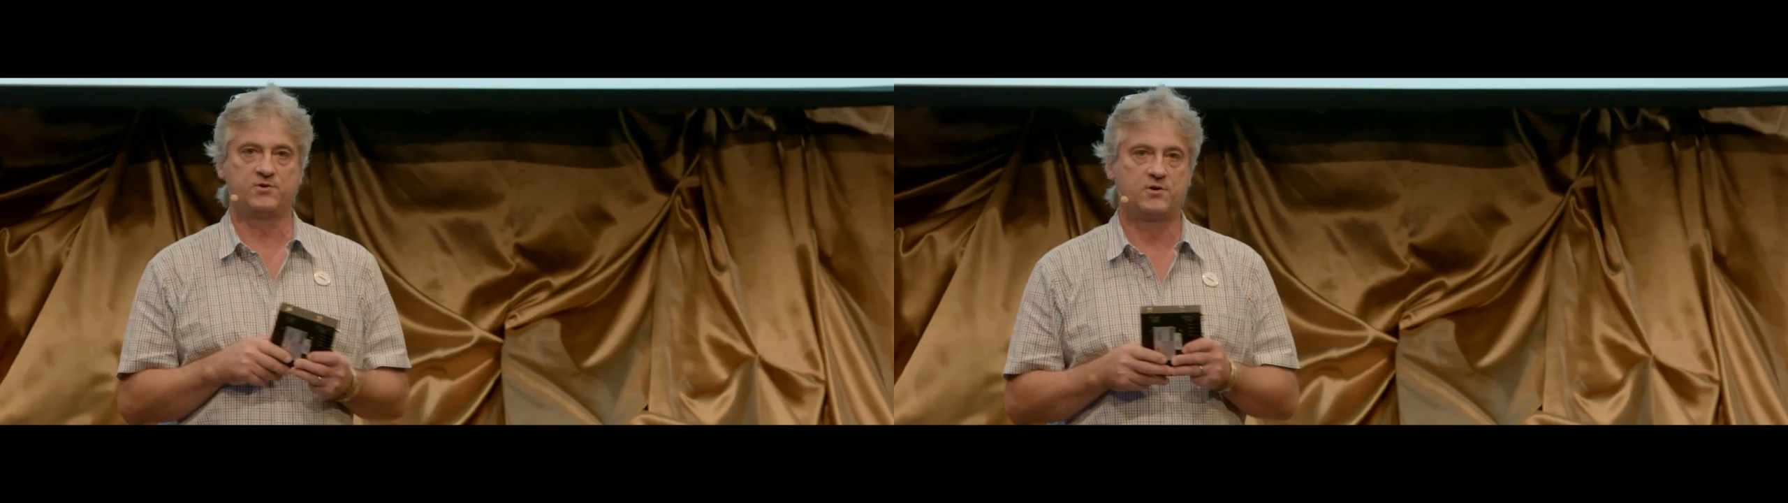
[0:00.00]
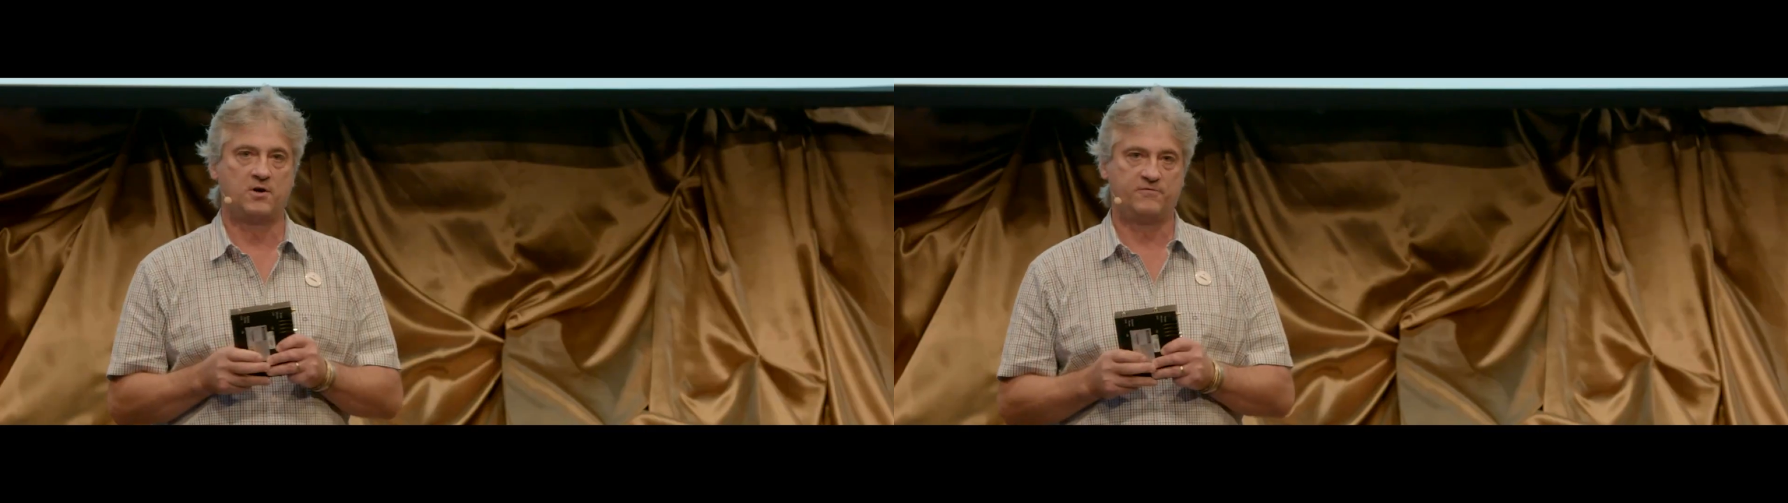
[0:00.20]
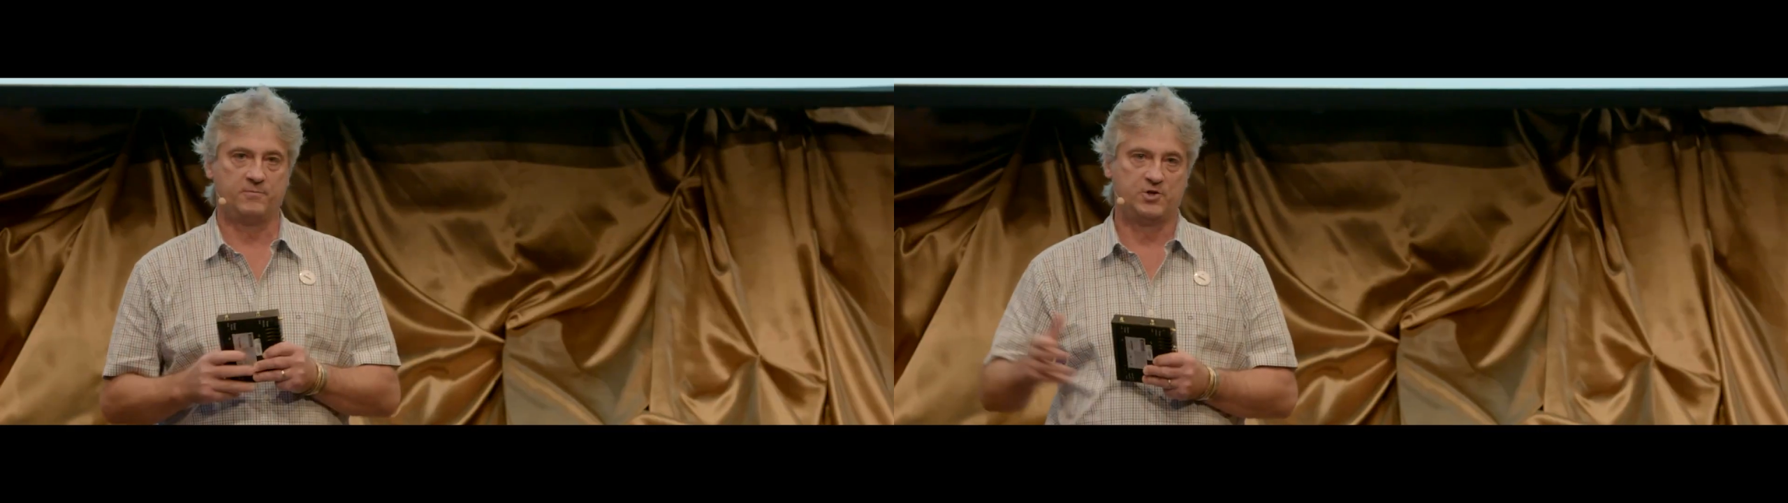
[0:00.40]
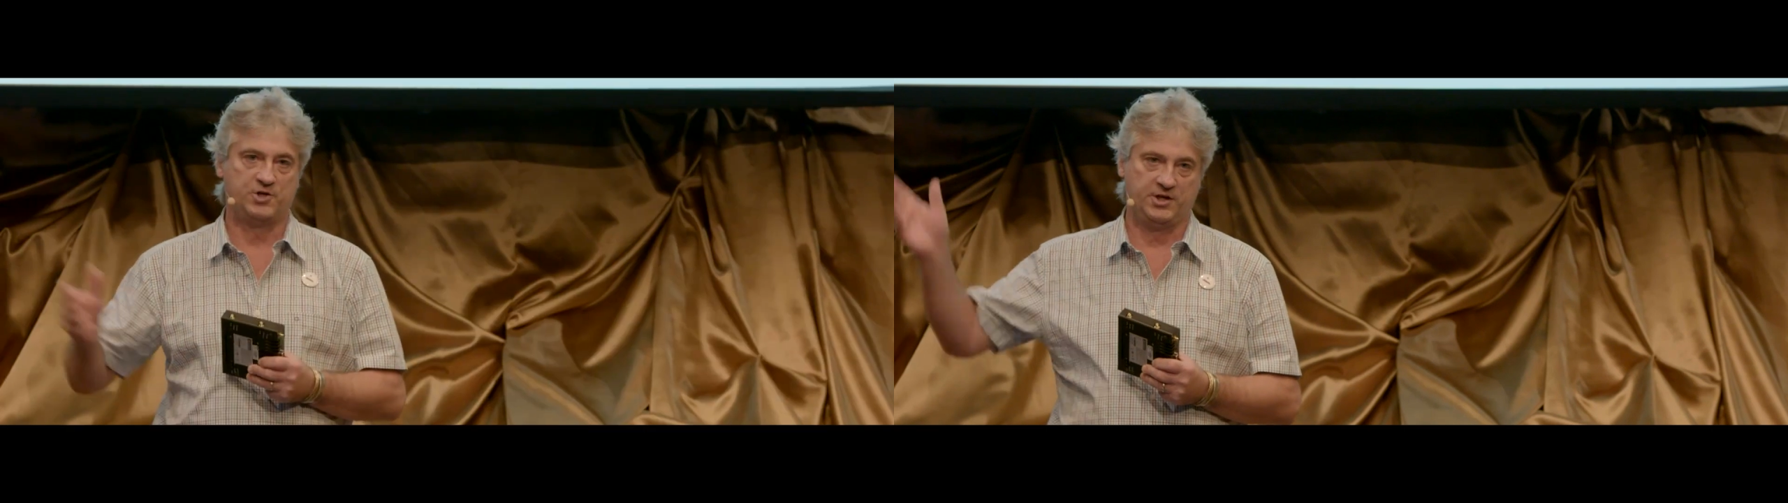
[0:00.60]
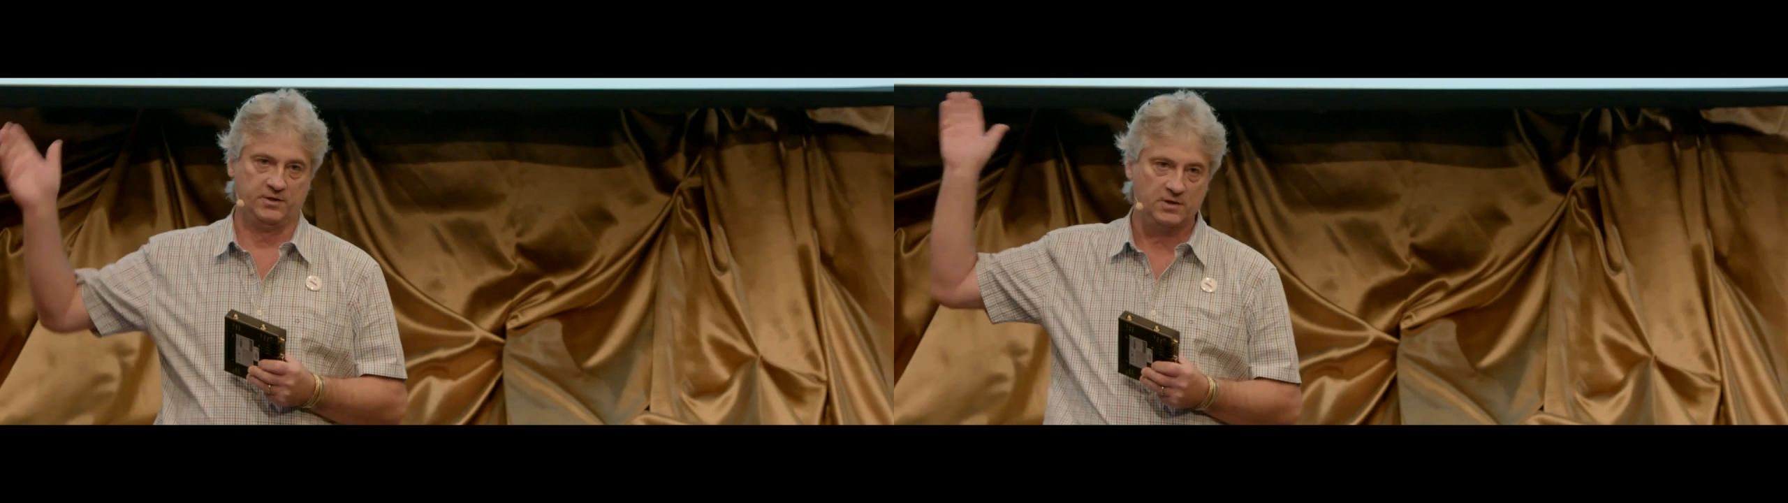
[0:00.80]
your coffee
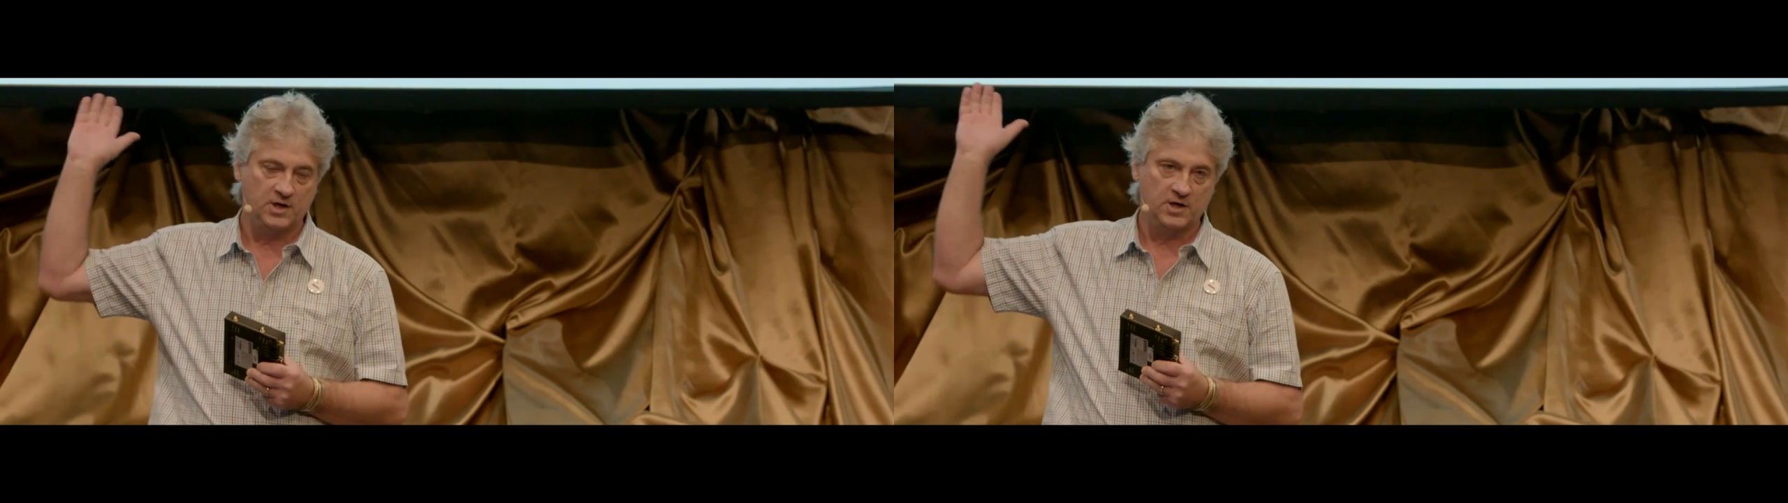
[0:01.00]
machine